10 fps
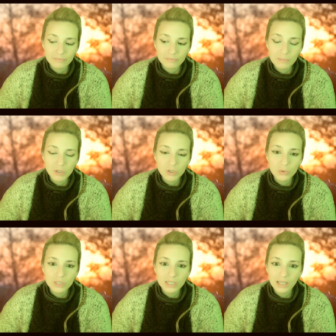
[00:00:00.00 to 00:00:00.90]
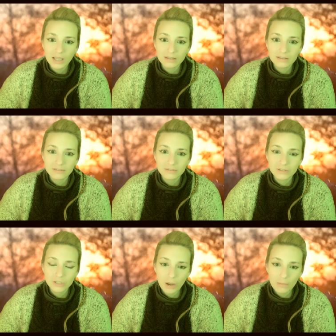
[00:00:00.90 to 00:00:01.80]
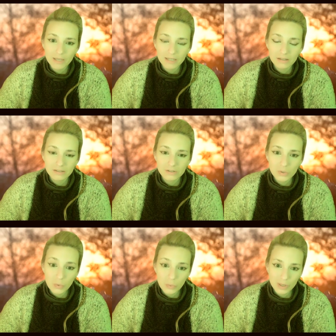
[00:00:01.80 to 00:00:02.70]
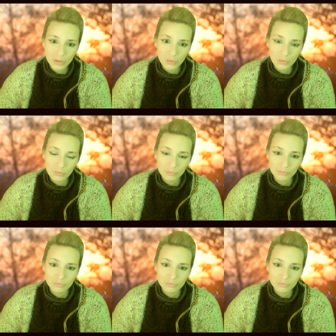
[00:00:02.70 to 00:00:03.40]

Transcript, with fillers: people know they can come and talk with you